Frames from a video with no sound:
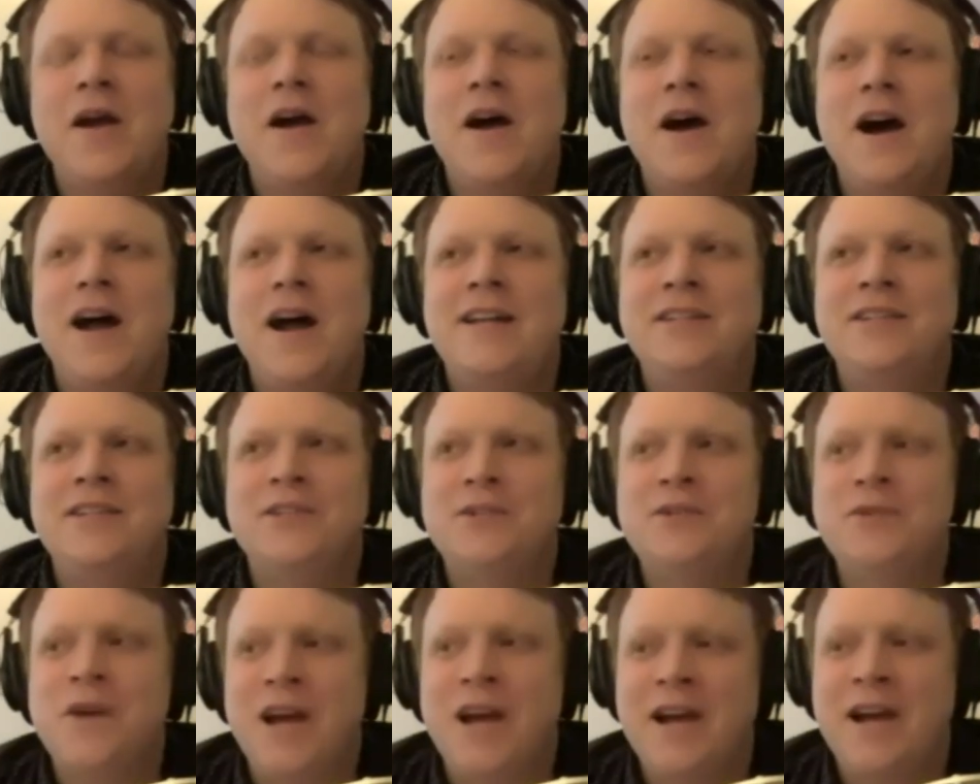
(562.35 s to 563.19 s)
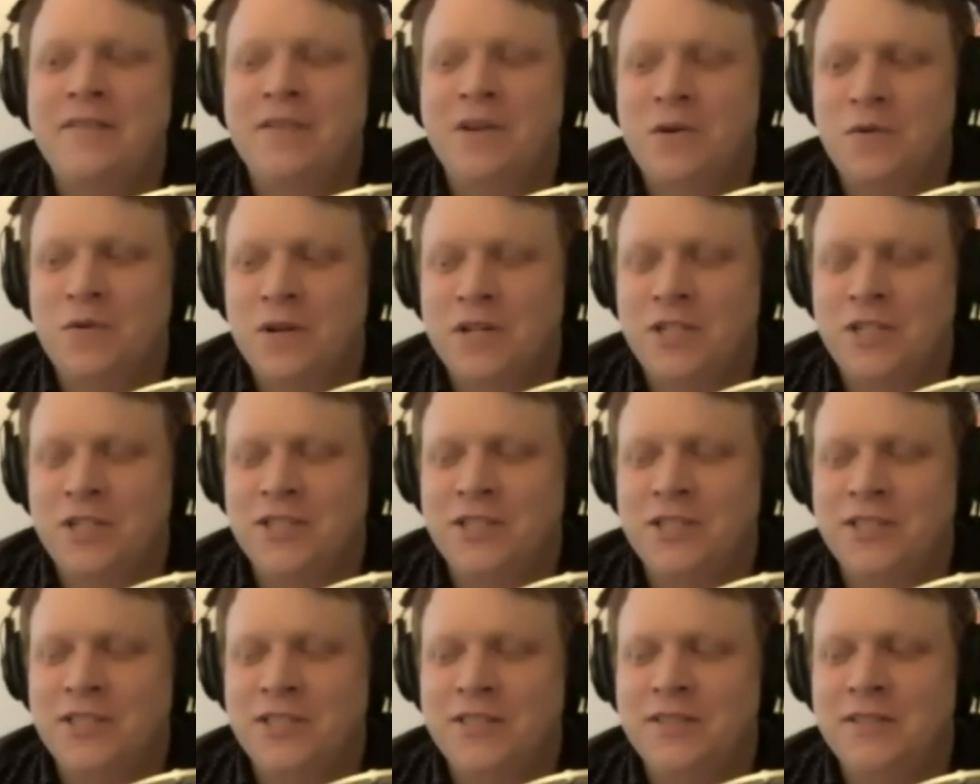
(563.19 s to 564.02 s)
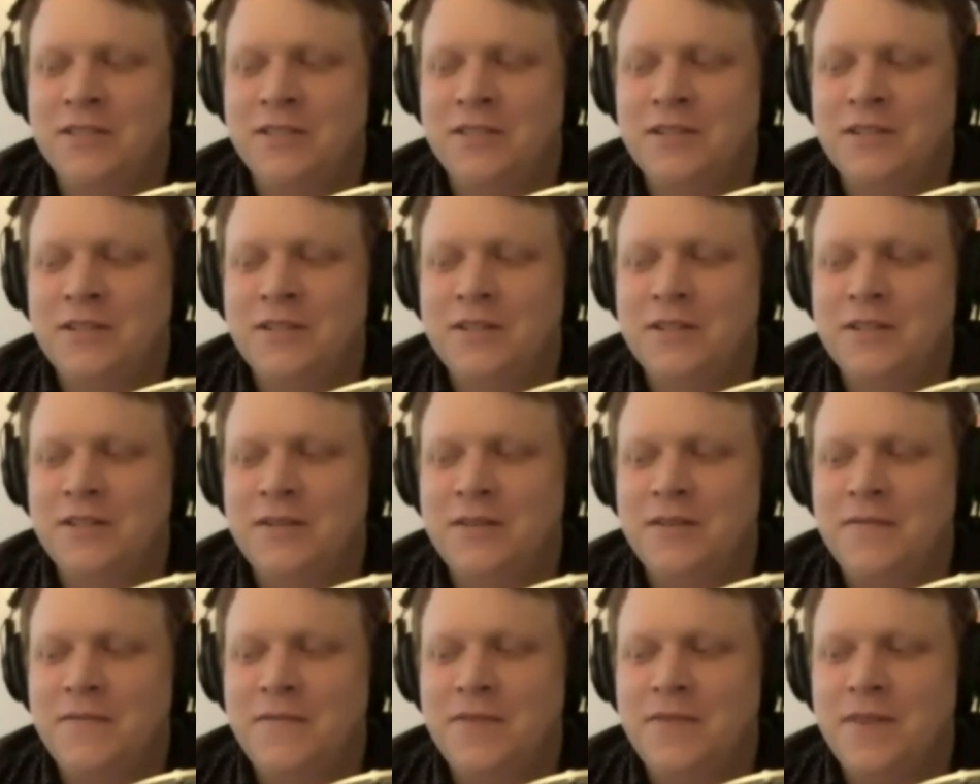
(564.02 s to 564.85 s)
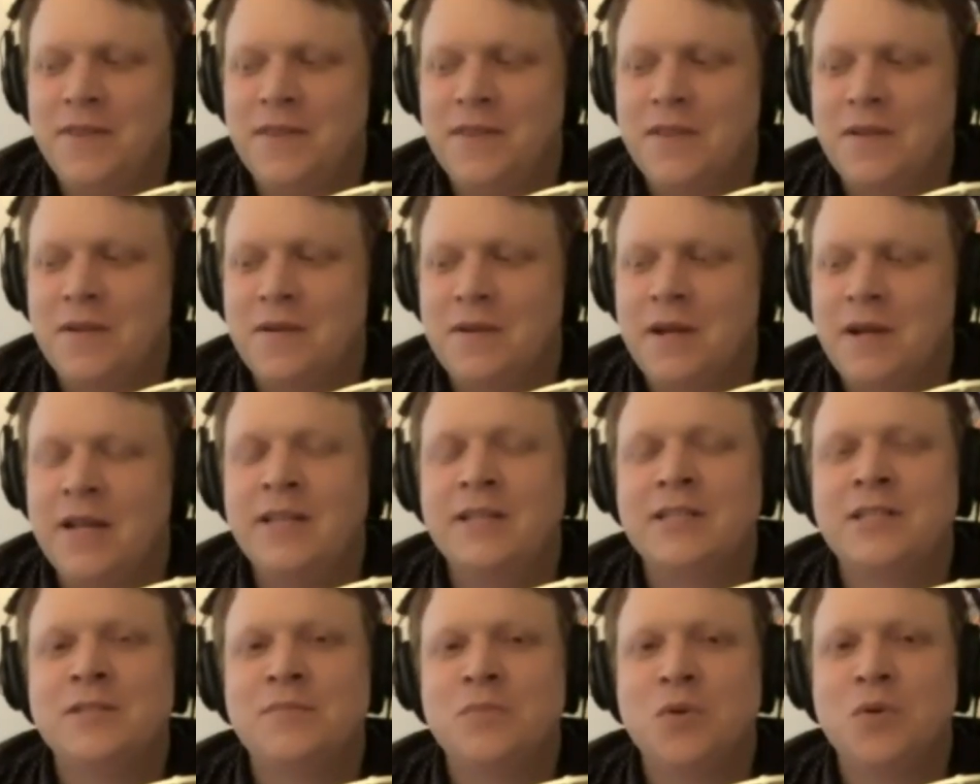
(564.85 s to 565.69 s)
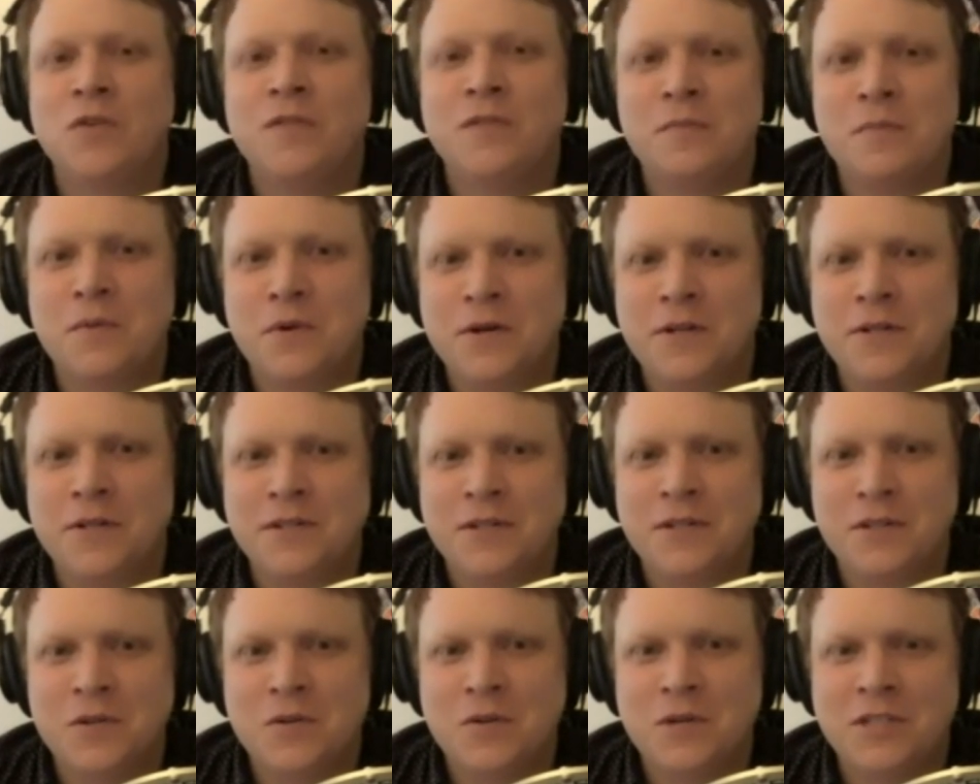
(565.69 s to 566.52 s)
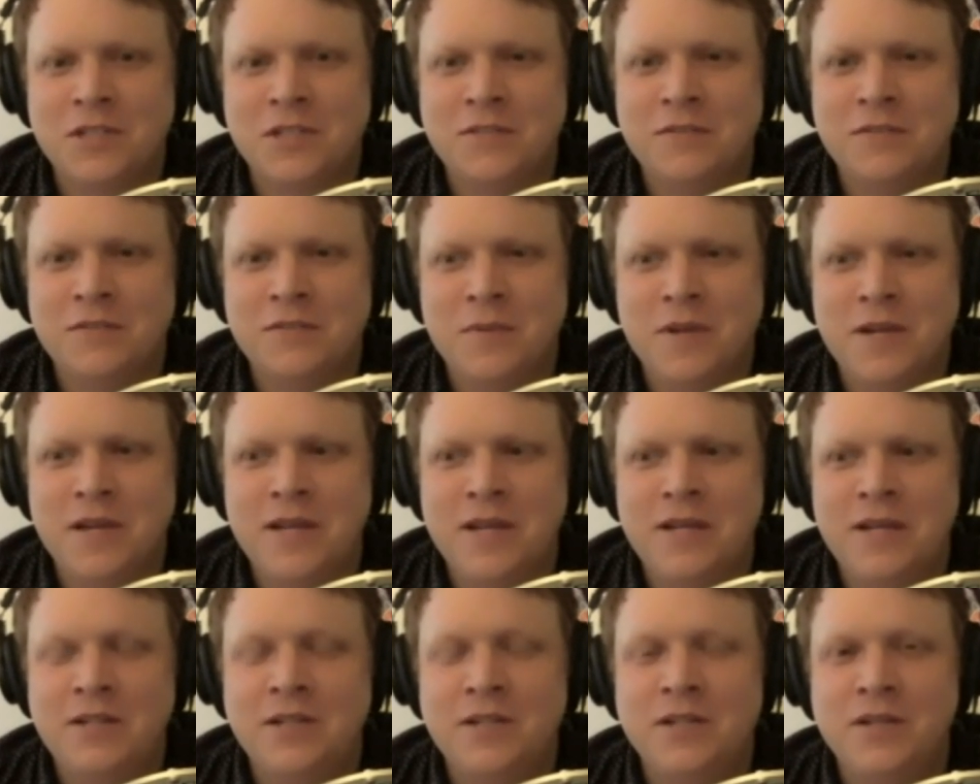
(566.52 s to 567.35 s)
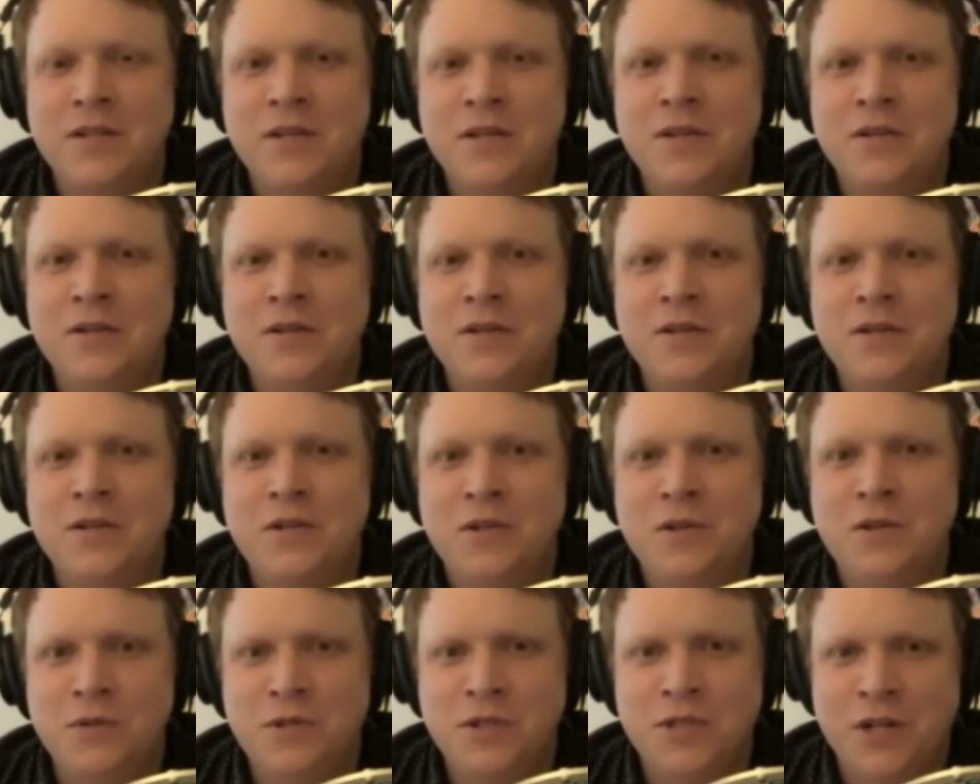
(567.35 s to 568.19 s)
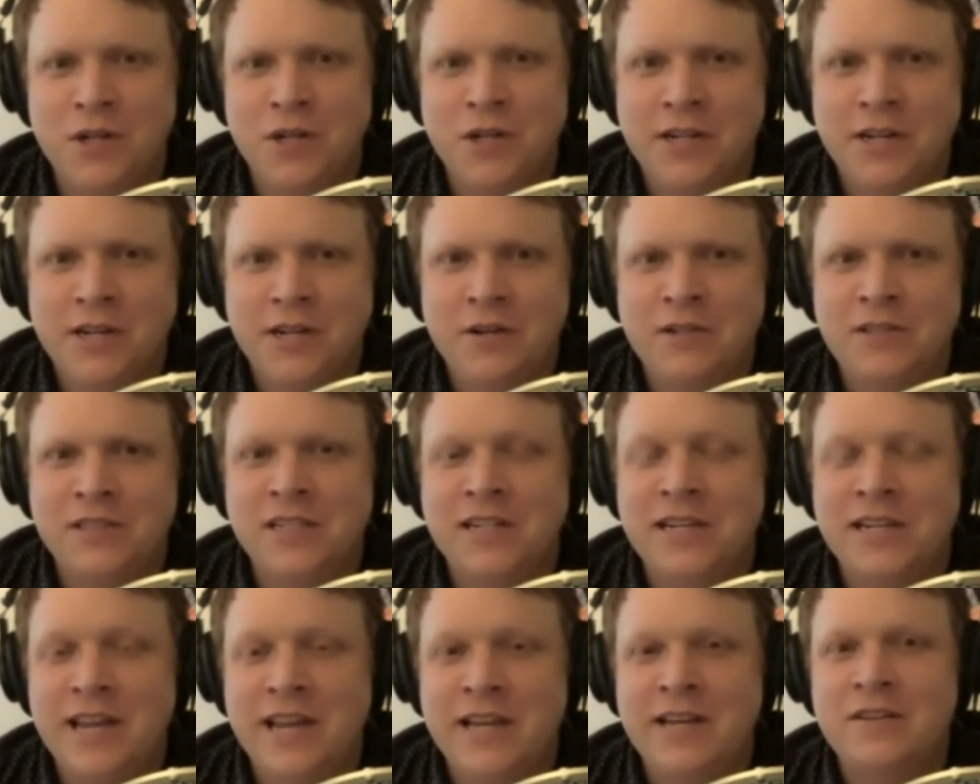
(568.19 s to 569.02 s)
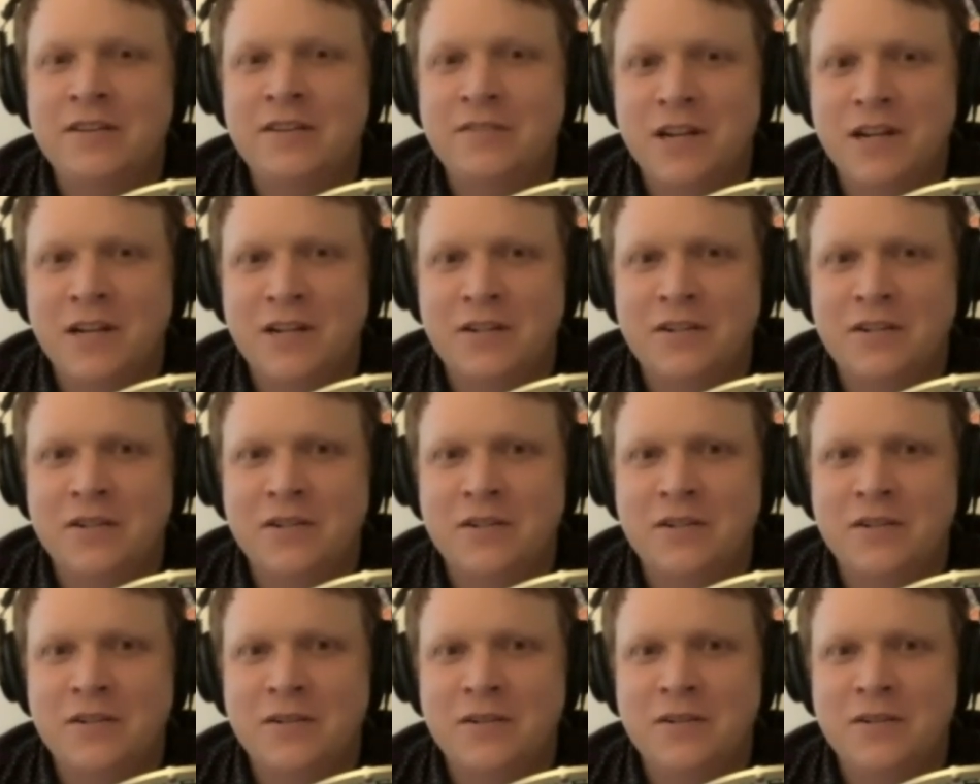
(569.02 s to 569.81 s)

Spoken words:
I do have a question, and this is more of a personal question for me. You started out as a negative cutter.